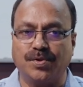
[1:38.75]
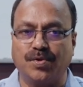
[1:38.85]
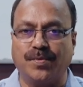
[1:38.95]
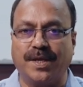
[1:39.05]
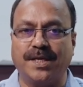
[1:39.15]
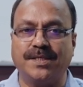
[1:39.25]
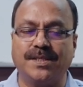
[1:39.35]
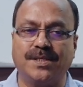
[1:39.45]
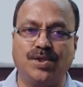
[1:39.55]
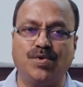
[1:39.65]
So when I
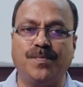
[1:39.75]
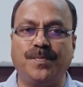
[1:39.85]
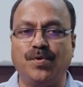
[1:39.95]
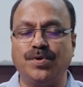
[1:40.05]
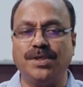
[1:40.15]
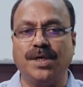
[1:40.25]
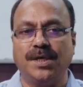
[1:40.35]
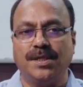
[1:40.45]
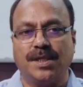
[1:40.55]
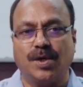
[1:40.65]
say C O and P Os,
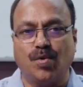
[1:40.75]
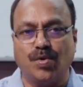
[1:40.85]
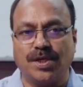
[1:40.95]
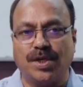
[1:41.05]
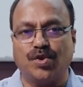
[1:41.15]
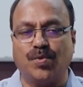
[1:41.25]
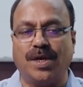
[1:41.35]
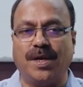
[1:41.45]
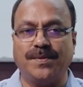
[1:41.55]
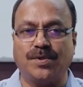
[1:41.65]
the course also
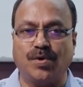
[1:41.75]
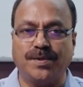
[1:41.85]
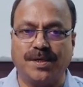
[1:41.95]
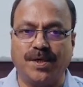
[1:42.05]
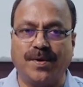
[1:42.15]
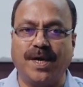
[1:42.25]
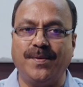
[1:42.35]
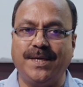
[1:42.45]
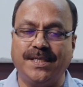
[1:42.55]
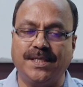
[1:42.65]
will have its objective. Why are
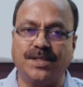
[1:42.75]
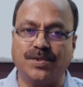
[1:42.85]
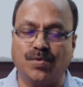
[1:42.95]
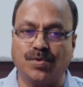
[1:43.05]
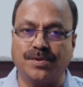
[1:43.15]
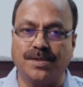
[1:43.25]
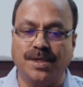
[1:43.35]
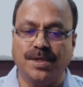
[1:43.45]
we teaching this course?